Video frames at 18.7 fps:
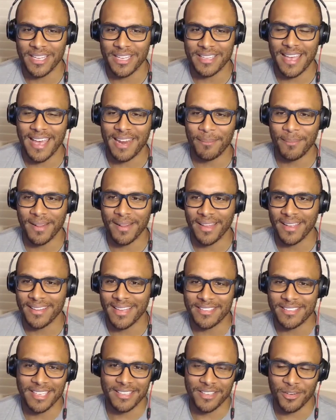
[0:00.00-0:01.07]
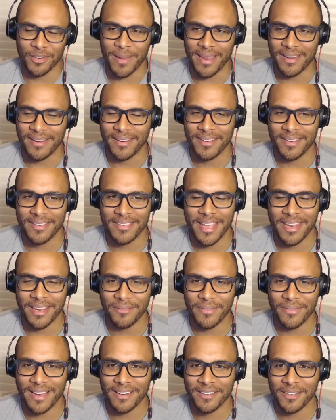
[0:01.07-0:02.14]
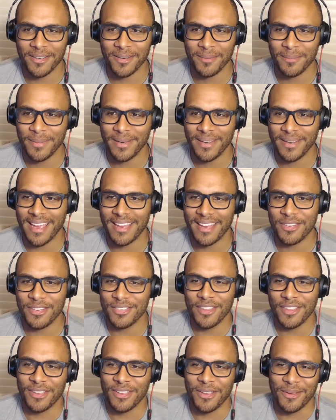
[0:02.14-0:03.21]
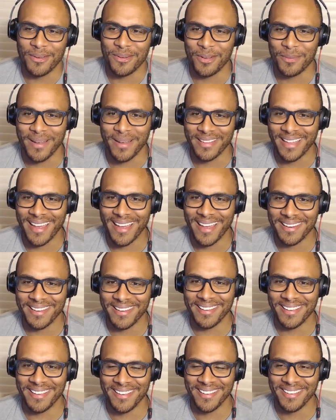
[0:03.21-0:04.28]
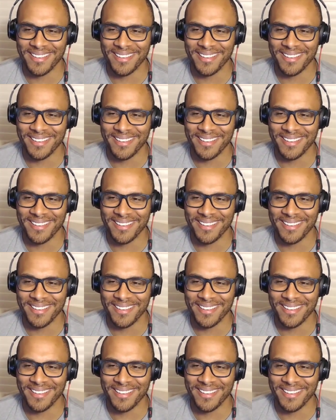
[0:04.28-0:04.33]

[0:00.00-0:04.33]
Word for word: at that and be like that's like their main deciding factor but yeah there's nothing you can do about that